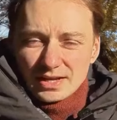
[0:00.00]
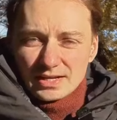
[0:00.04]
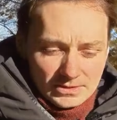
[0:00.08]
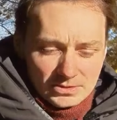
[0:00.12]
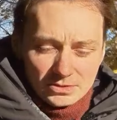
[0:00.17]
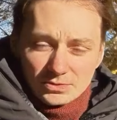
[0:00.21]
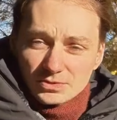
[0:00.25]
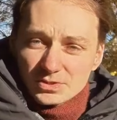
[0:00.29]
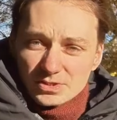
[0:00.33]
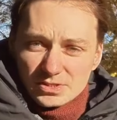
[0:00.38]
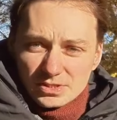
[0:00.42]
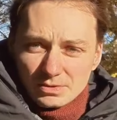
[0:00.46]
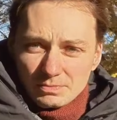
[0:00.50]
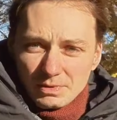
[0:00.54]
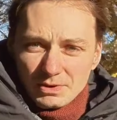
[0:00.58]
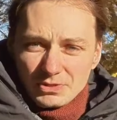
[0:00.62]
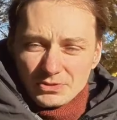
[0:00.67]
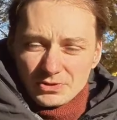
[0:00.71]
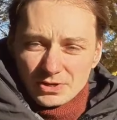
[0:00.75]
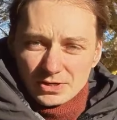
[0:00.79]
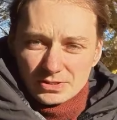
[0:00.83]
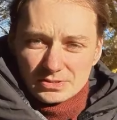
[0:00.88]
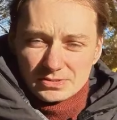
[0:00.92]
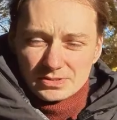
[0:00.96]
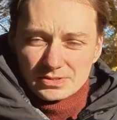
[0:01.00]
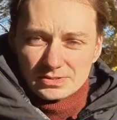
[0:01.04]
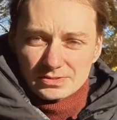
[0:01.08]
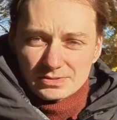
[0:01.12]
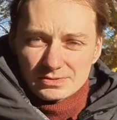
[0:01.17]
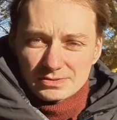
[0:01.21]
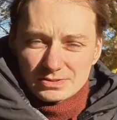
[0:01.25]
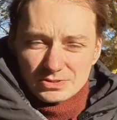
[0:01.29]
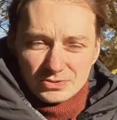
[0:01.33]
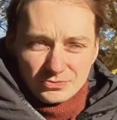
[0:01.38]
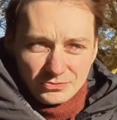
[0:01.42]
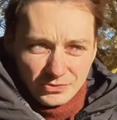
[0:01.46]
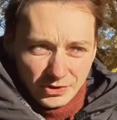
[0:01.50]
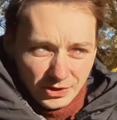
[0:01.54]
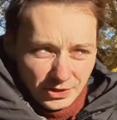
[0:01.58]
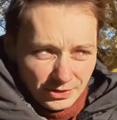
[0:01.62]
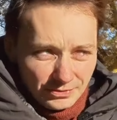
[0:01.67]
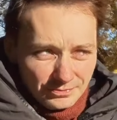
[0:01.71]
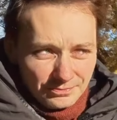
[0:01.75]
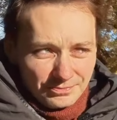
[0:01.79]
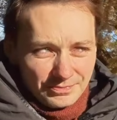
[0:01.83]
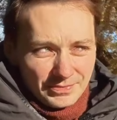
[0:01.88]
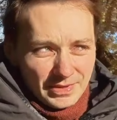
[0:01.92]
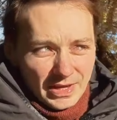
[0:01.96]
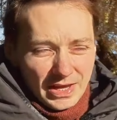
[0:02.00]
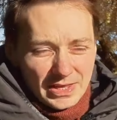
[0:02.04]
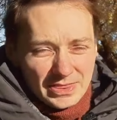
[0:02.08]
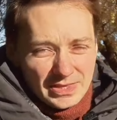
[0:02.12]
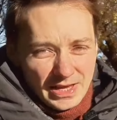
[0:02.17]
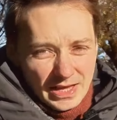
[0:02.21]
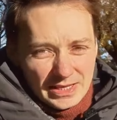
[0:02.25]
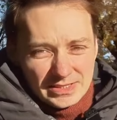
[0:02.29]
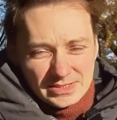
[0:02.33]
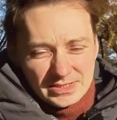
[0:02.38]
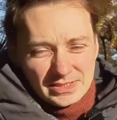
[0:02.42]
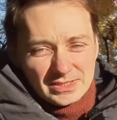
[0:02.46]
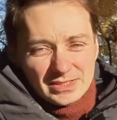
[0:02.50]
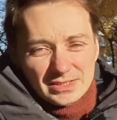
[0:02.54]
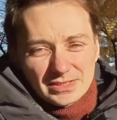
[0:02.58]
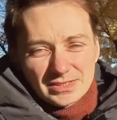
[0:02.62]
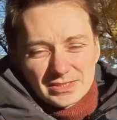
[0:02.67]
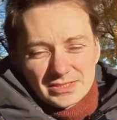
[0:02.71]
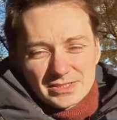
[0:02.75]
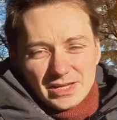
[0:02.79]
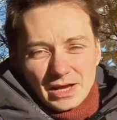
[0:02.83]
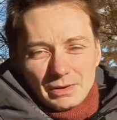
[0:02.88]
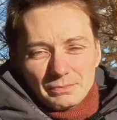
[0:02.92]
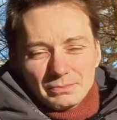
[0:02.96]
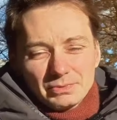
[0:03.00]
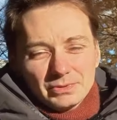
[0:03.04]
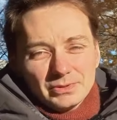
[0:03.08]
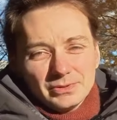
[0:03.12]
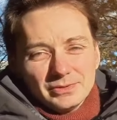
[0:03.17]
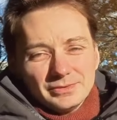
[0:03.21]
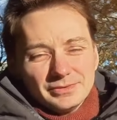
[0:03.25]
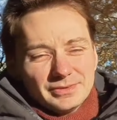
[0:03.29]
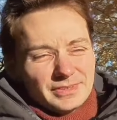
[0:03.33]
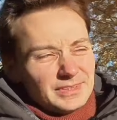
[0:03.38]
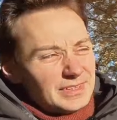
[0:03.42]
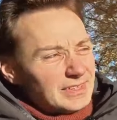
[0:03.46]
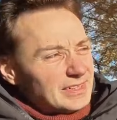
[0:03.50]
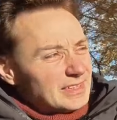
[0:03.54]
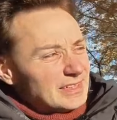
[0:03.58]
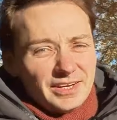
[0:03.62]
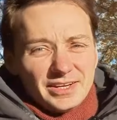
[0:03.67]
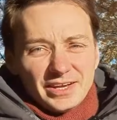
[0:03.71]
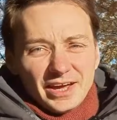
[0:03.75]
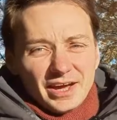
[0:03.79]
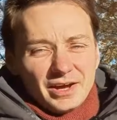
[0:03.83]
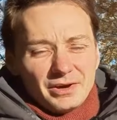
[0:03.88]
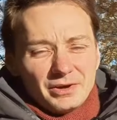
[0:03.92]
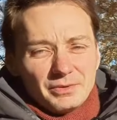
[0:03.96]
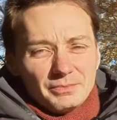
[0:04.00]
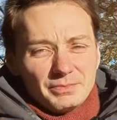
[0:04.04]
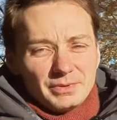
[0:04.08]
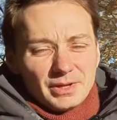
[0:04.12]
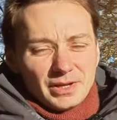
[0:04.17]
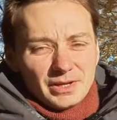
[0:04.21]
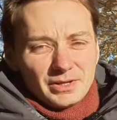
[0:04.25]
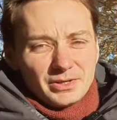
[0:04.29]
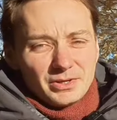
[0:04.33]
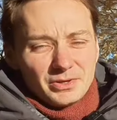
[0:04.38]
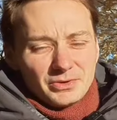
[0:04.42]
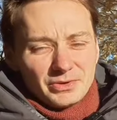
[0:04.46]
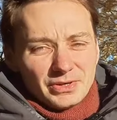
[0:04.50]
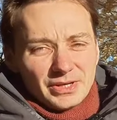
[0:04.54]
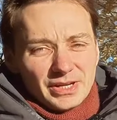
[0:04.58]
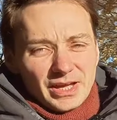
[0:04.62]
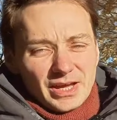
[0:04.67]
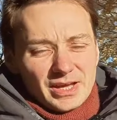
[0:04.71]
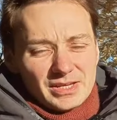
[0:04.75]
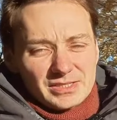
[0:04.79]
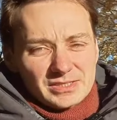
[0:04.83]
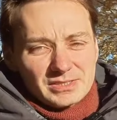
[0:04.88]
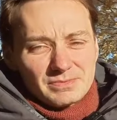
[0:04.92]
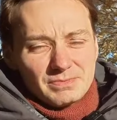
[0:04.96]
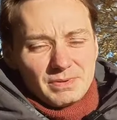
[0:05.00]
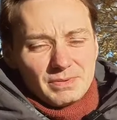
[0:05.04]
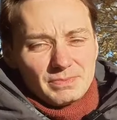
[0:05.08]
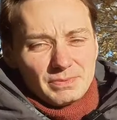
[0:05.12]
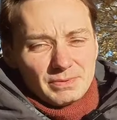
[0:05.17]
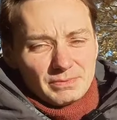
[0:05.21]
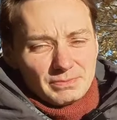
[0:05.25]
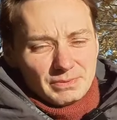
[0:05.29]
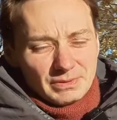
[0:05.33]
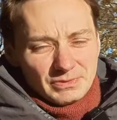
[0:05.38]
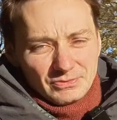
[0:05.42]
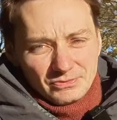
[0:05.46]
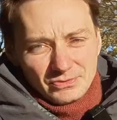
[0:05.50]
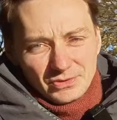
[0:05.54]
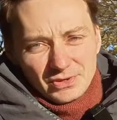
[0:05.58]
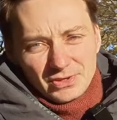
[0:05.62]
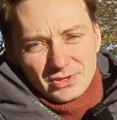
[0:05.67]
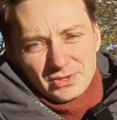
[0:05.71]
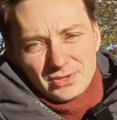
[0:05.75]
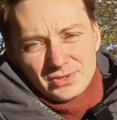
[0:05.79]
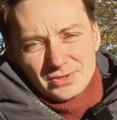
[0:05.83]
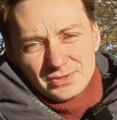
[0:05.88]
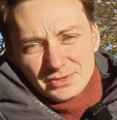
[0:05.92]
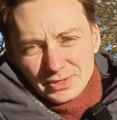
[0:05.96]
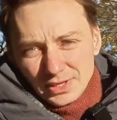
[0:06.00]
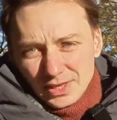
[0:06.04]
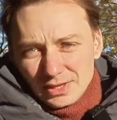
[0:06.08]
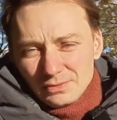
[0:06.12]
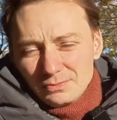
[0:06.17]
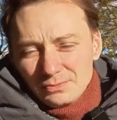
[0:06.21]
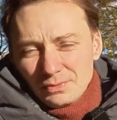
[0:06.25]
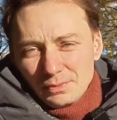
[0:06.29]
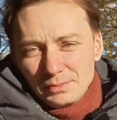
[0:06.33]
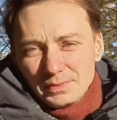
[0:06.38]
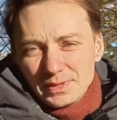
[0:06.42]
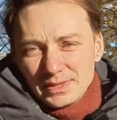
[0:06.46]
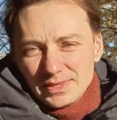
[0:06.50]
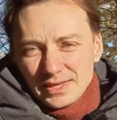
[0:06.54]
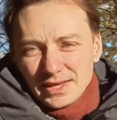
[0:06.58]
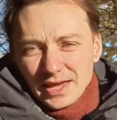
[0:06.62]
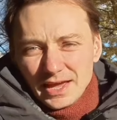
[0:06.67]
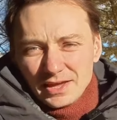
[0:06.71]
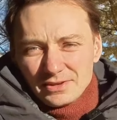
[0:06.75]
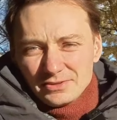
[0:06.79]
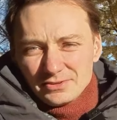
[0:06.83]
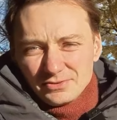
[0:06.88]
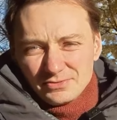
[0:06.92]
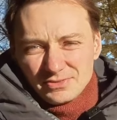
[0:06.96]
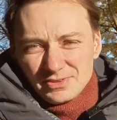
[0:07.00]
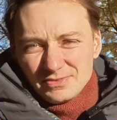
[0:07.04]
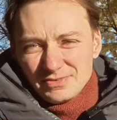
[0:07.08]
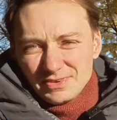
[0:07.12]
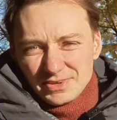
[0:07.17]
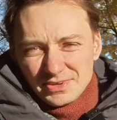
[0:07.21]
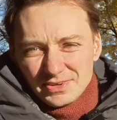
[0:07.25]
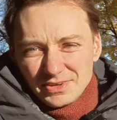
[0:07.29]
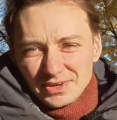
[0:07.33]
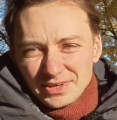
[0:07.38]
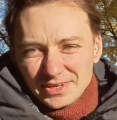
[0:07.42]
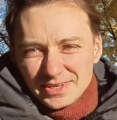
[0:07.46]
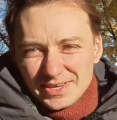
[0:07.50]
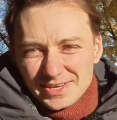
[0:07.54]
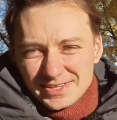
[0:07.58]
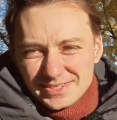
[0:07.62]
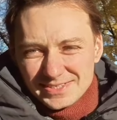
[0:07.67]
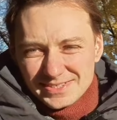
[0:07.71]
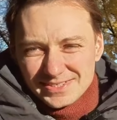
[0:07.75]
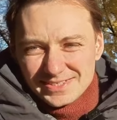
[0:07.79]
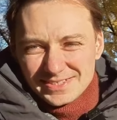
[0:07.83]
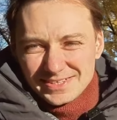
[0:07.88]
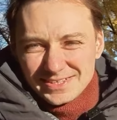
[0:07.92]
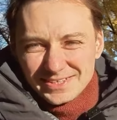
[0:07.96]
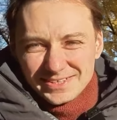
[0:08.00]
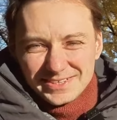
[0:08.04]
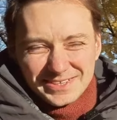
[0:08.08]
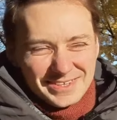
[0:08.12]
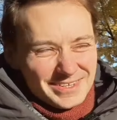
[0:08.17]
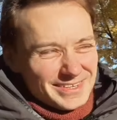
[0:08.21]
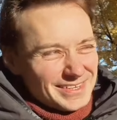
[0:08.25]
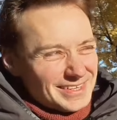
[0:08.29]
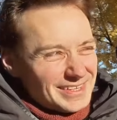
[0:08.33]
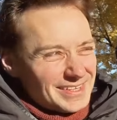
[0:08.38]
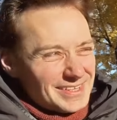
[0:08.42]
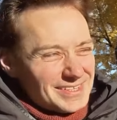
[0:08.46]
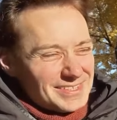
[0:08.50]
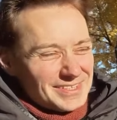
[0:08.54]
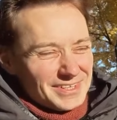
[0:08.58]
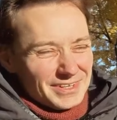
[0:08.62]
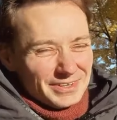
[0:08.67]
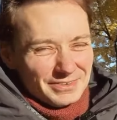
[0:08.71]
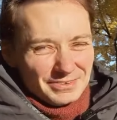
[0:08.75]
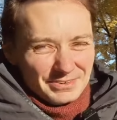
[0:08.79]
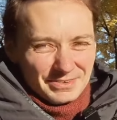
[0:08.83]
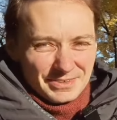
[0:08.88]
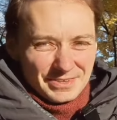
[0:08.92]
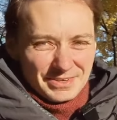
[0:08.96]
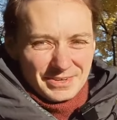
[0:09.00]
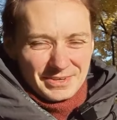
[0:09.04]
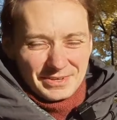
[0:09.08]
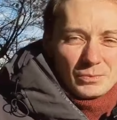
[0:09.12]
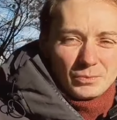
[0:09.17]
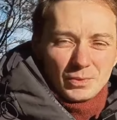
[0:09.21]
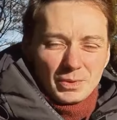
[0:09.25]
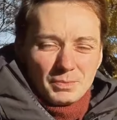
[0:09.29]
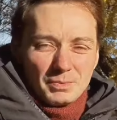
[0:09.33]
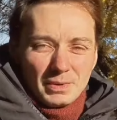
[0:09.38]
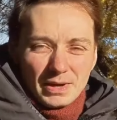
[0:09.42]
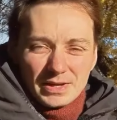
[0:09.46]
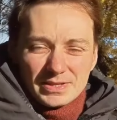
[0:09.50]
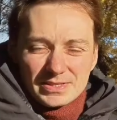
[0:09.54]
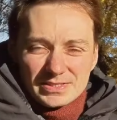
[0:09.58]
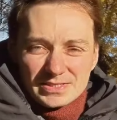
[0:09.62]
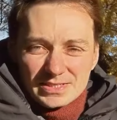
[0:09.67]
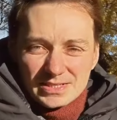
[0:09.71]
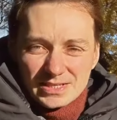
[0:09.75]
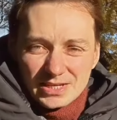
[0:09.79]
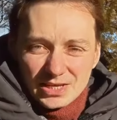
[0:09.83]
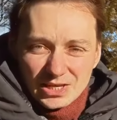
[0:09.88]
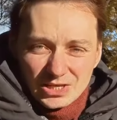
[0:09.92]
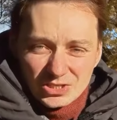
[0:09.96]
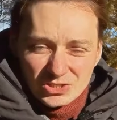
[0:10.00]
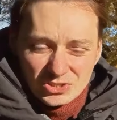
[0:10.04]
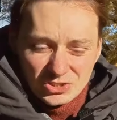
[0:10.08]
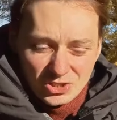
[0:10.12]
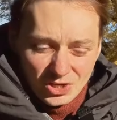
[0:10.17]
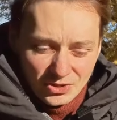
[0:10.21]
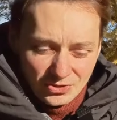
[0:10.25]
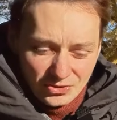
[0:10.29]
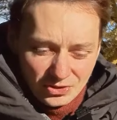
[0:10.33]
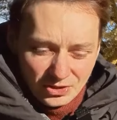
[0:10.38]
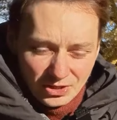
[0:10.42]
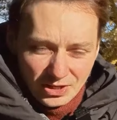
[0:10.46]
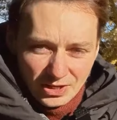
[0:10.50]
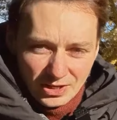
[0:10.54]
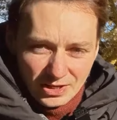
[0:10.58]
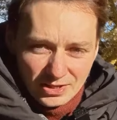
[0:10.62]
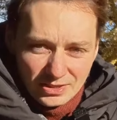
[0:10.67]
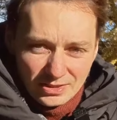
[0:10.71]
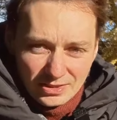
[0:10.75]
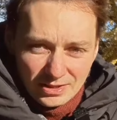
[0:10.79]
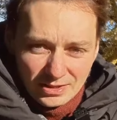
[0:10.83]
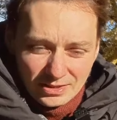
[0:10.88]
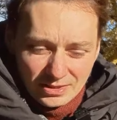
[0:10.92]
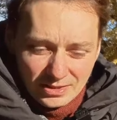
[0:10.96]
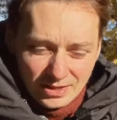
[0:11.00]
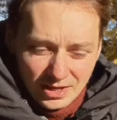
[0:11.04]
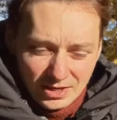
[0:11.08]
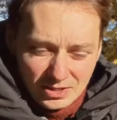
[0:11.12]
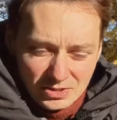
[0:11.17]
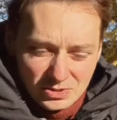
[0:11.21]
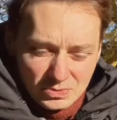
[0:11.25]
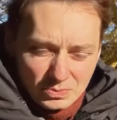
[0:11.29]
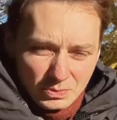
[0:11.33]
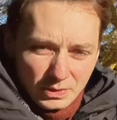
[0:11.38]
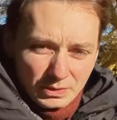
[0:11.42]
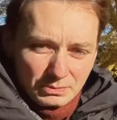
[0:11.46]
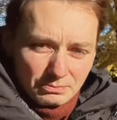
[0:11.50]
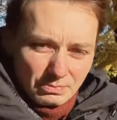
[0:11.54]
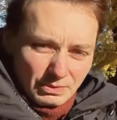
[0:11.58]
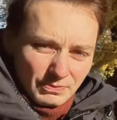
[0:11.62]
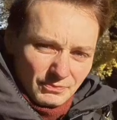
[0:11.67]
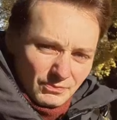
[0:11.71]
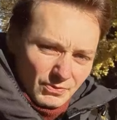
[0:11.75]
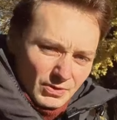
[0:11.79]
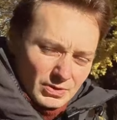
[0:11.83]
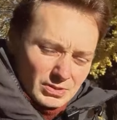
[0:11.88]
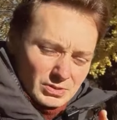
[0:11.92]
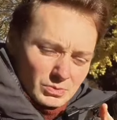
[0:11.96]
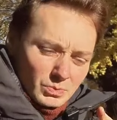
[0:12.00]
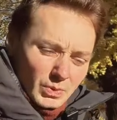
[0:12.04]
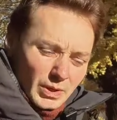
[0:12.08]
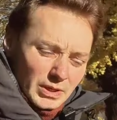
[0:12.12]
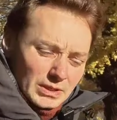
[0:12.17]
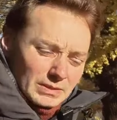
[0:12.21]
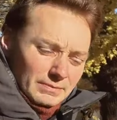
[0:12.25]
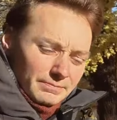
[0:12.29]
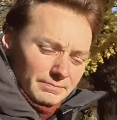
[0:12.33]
So these are my thoughts so far. And that's an example. And now I'm gonna go and ask people, but for you, it will be the end of the video, I guess. So we might see each other in the next one. But first, wait,